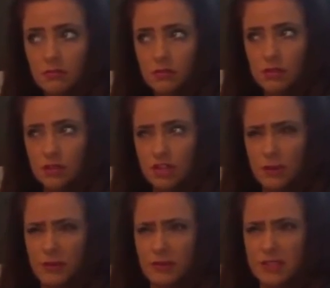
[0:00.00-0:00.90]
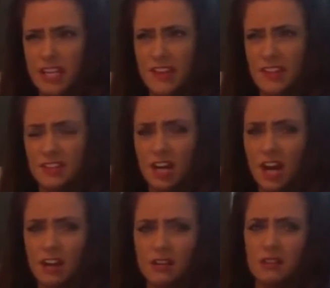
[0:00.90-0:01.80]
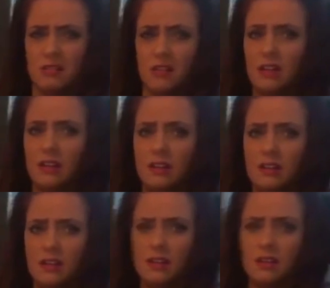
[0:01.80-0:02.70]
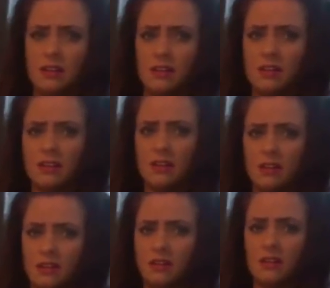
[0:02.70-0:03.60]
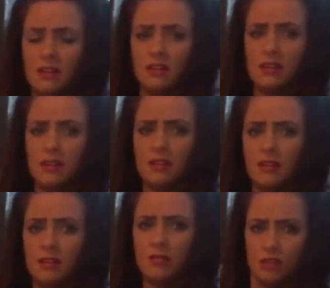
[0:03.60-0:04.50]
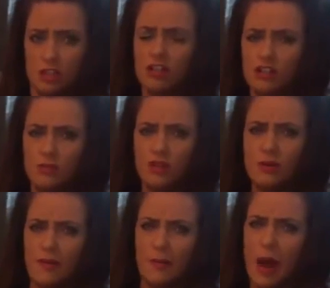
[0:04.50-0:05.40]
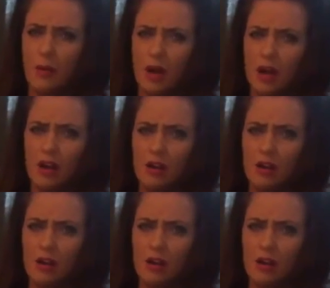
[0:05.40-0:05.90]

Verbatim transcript: So to stop me from sitting in the dark. What? What do you do when you have a power cut?